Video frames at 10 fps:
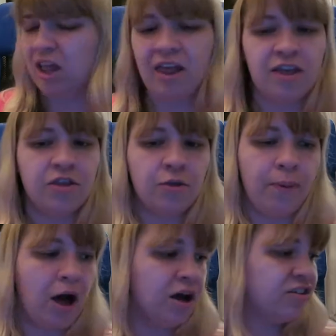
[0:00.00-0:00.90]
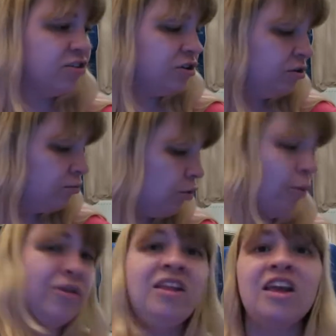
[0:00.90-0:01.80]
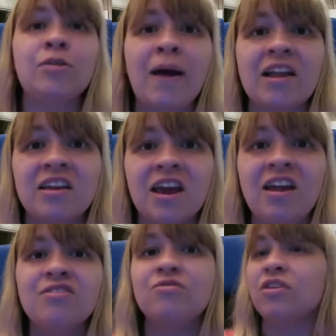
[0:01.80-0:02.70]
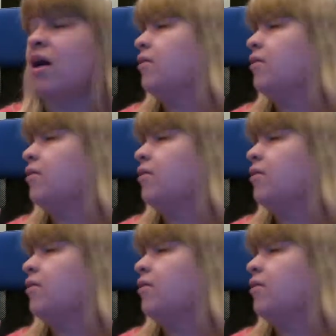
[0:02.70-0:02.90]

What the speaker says: Still like this box. Well, I wasn't expecting it,